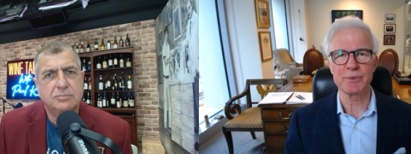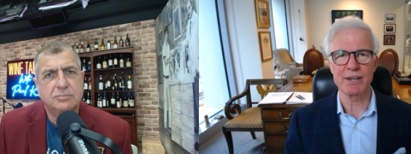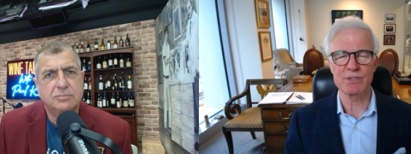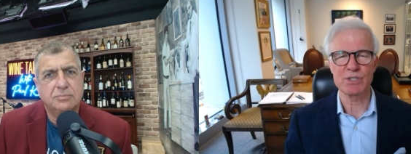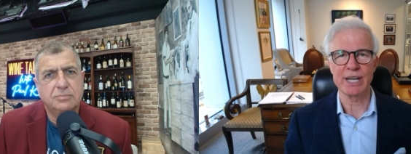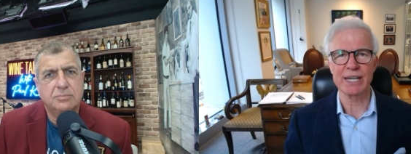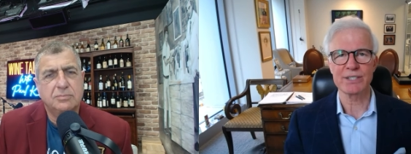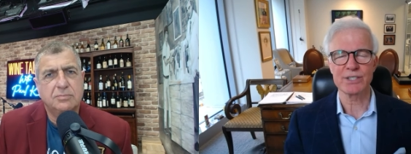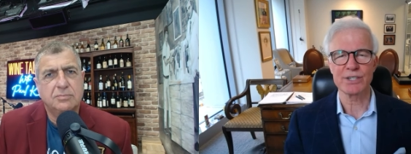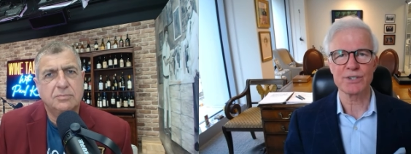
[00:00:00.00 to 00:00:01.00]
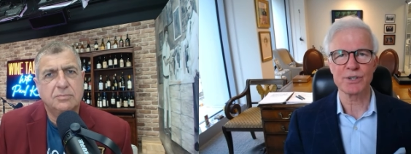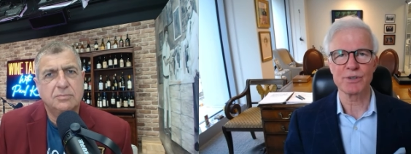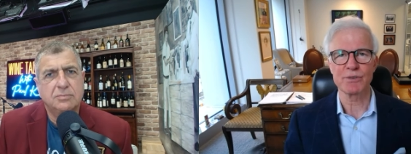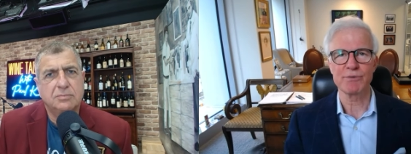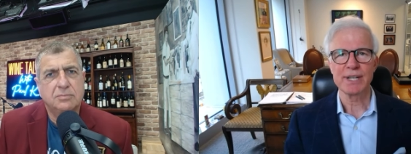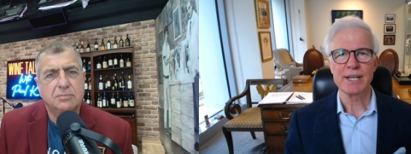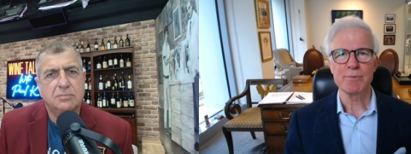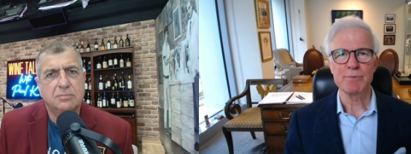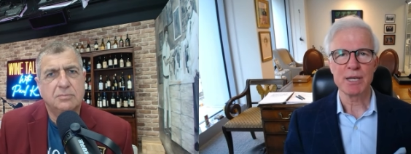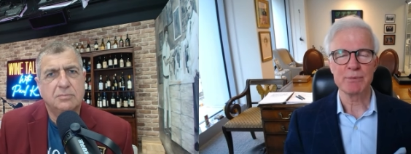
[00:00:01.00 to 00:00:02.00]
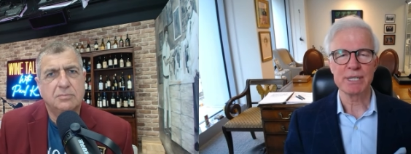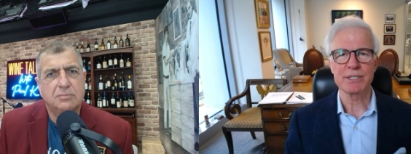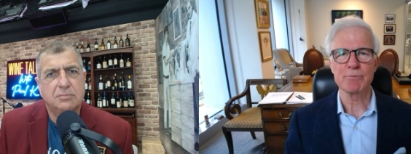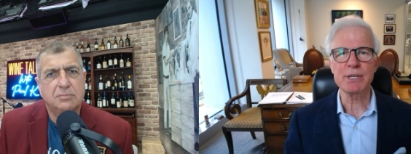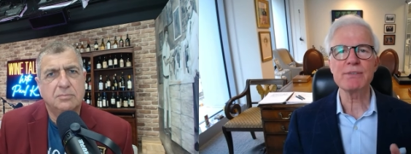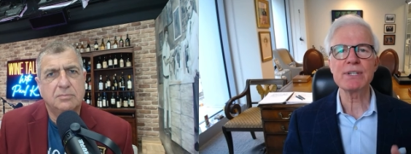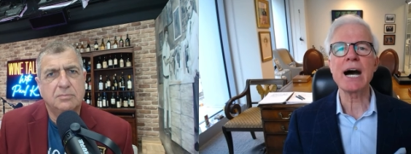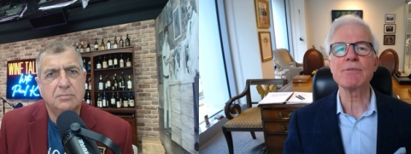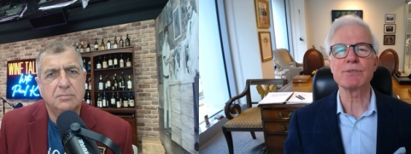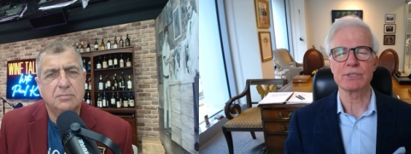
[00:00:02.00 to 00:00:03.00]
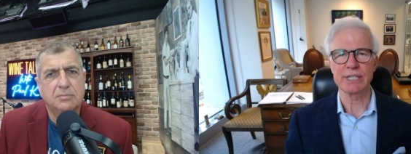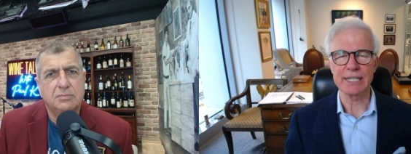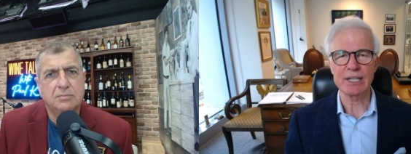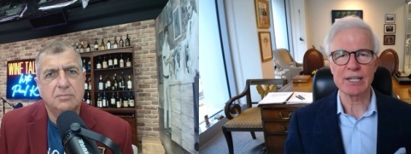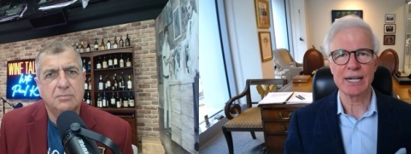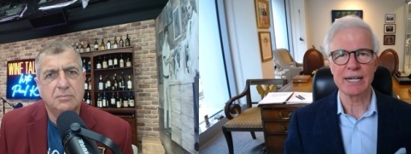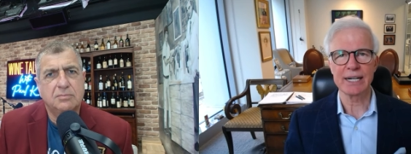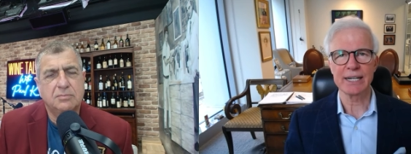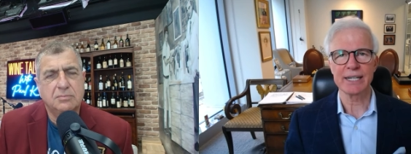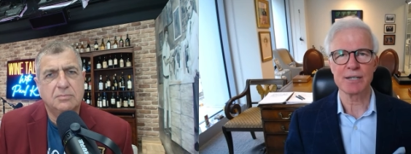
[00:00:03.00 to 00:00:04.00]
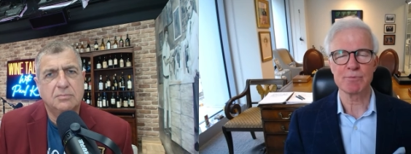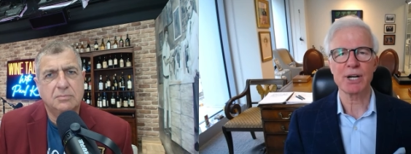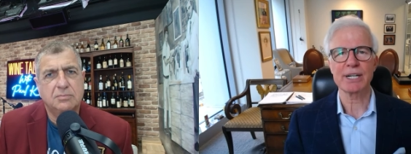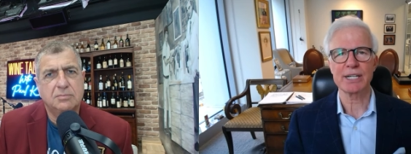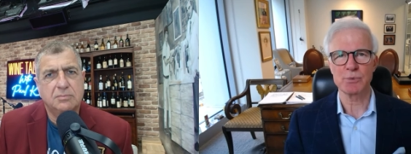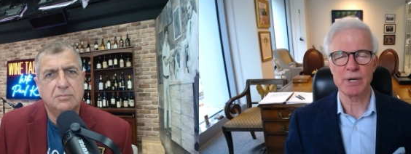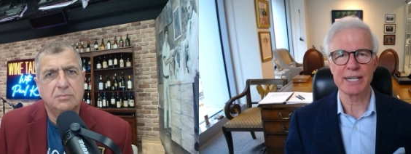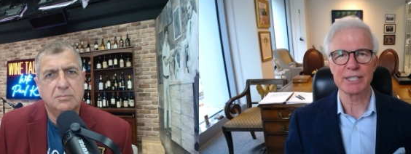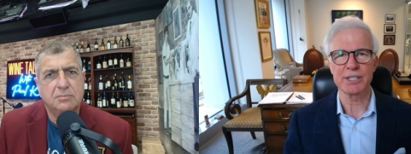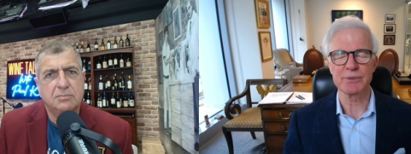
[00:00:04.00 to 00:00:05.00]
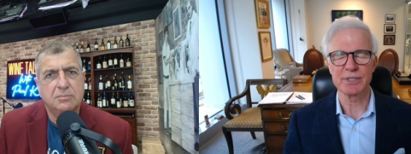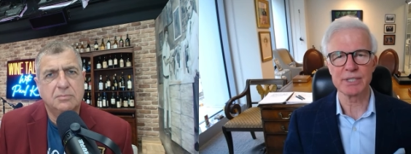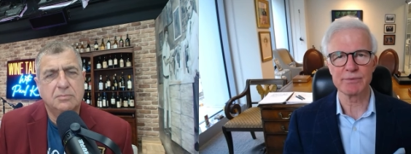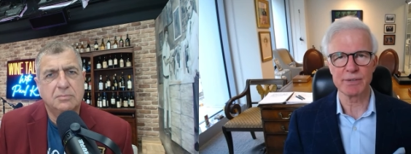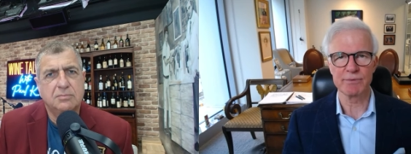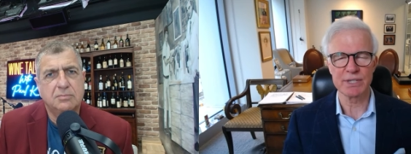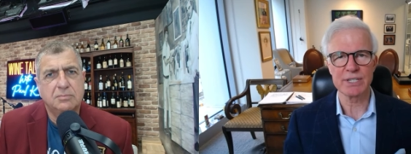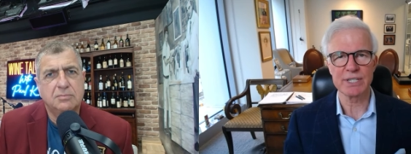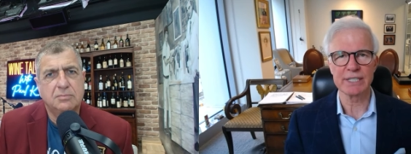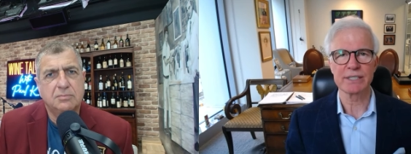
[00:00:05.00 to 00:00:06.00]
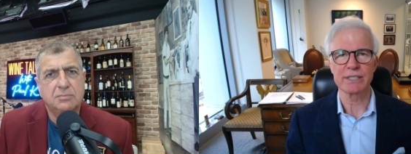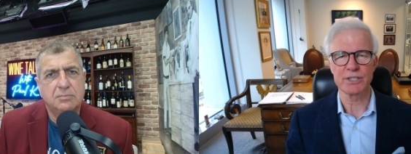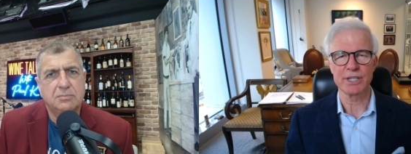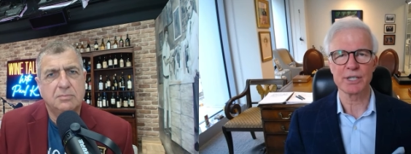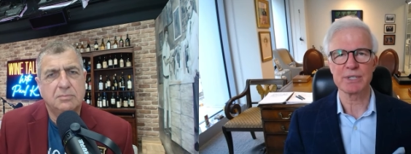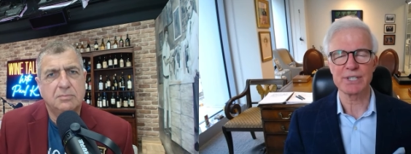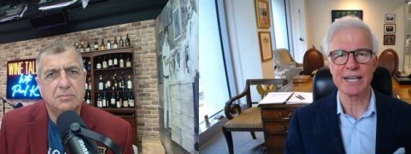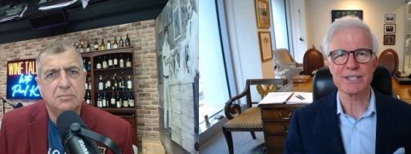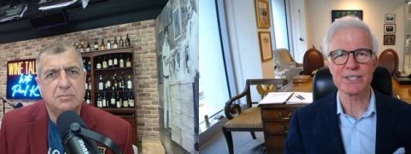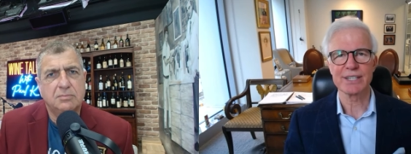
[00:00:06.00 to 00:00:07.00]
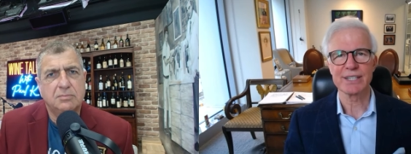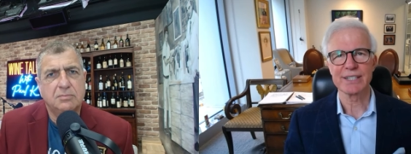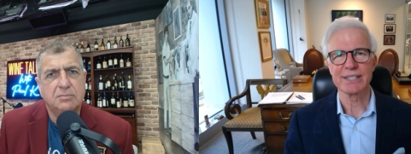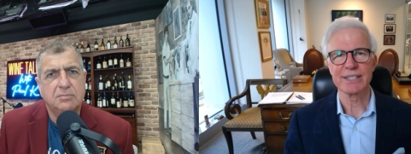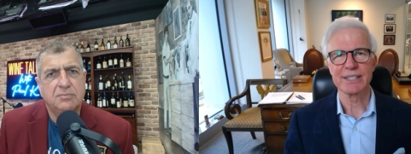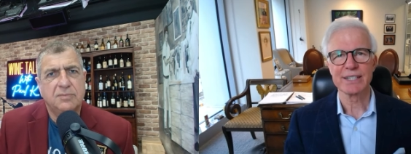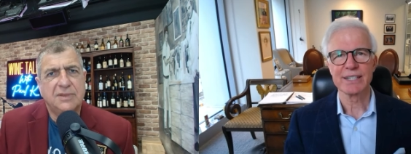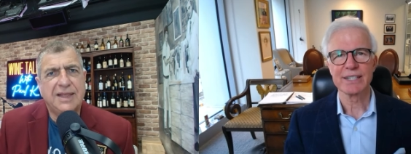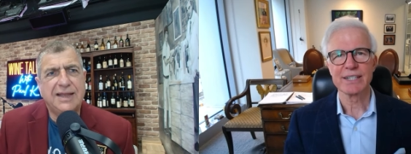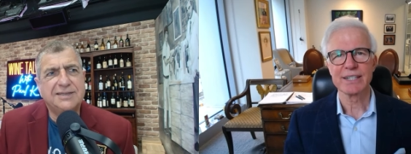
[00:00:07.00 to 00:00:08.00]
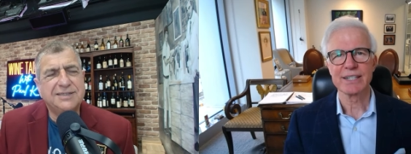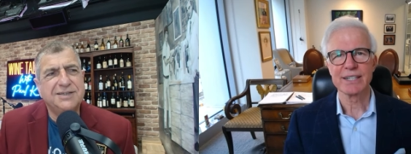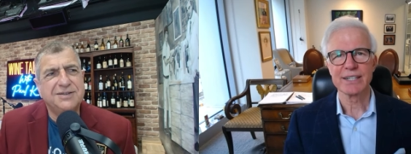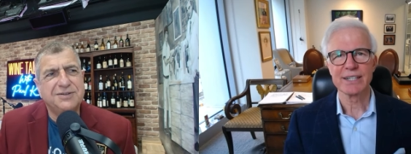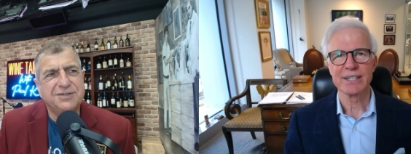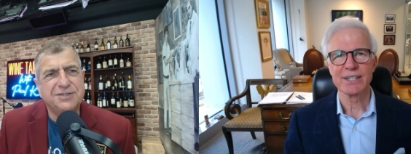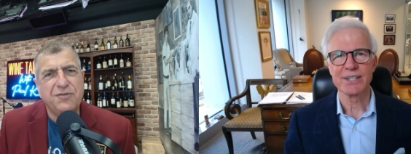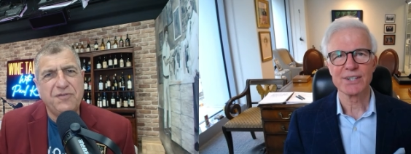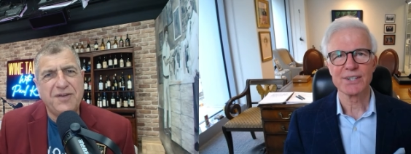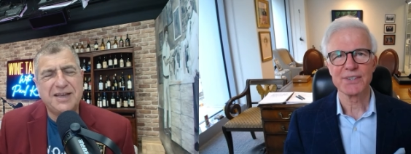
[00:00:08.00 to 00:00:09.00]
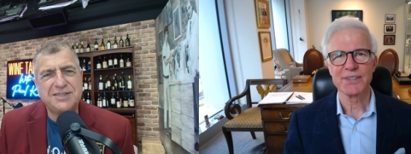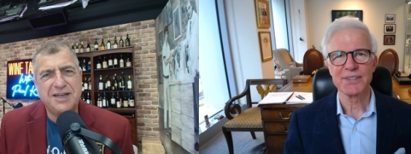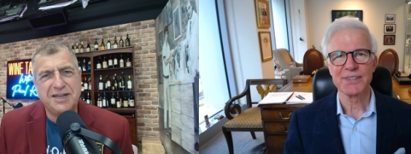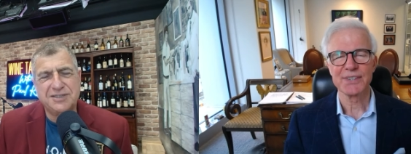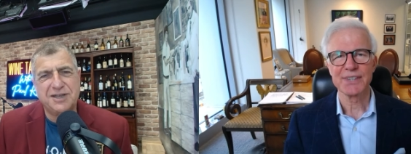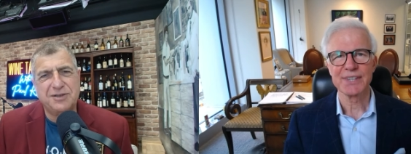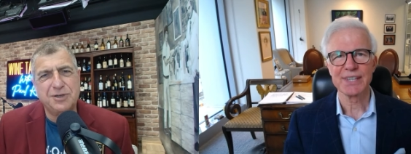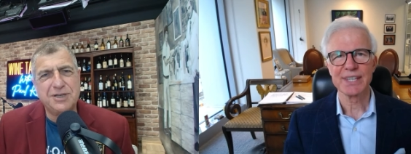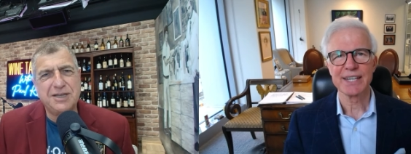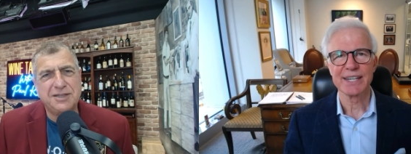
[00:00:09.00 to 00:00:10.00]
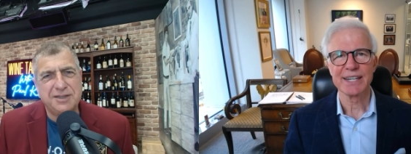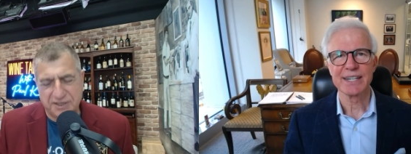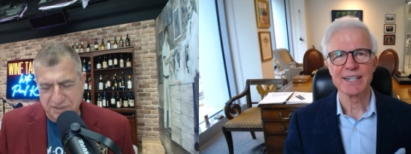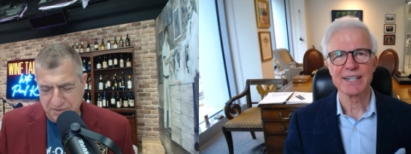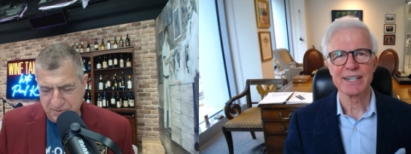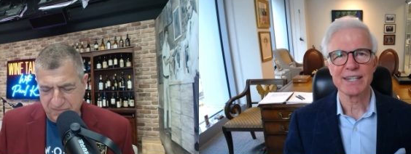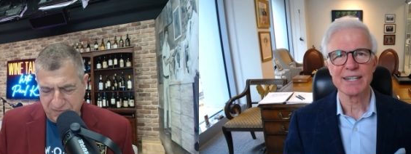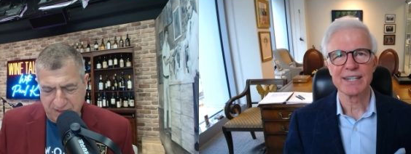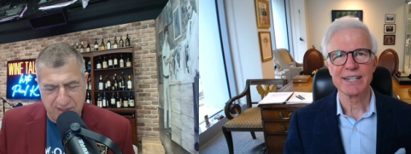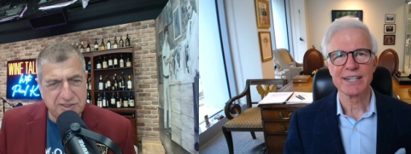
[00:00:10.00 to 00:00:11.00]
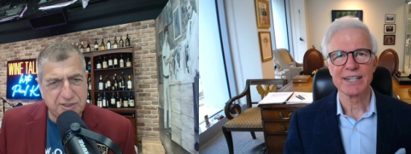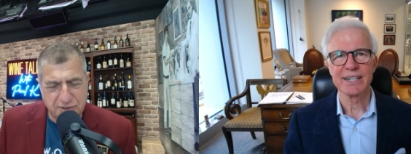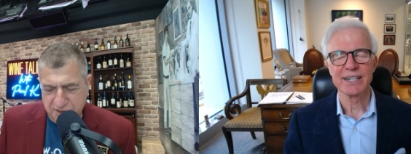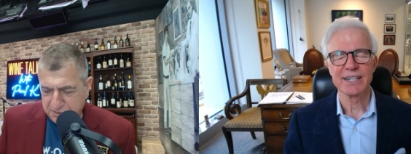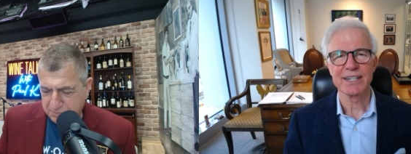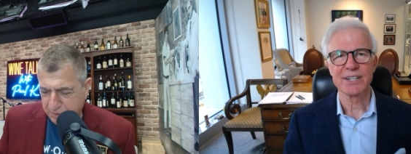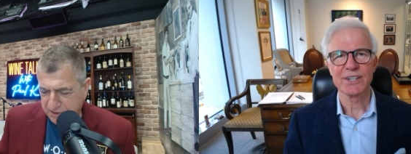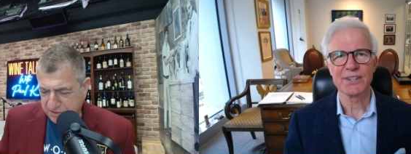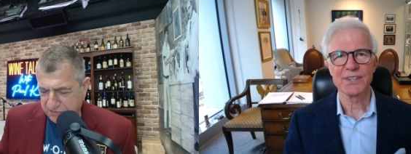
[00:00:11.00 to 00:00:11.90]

Speaker 1: have a chance to serve maybe as a bit of a novelty, uh, an American wine to a, a visiting
Speaker 2: distinguished guest. That is so fascinating because I'm looking at the list. For the listeners, this book is